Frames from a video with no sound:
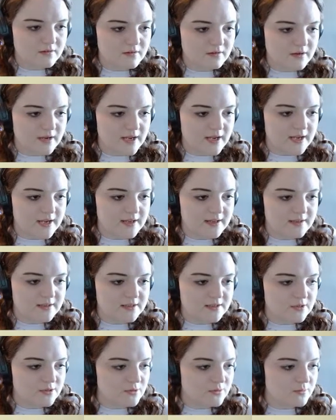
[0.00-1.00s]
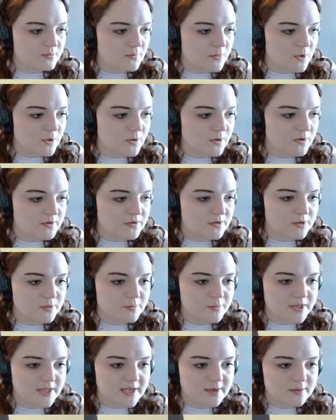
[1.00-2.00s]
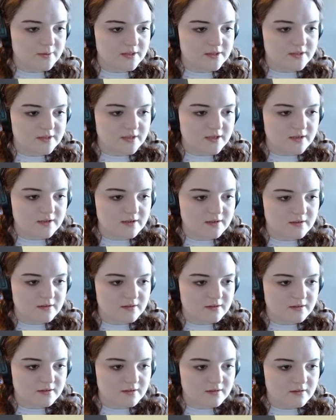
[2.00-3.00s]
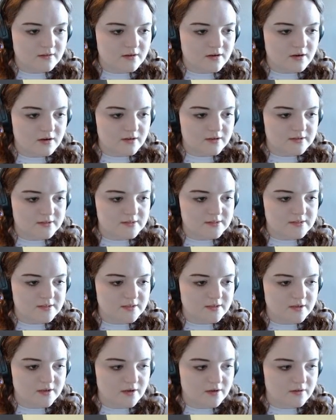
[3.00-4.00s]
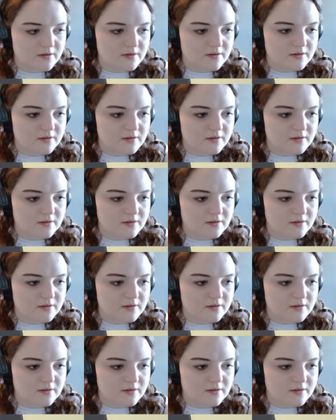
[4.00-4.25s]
Okay, and then you mold, you play with the cars. There you go.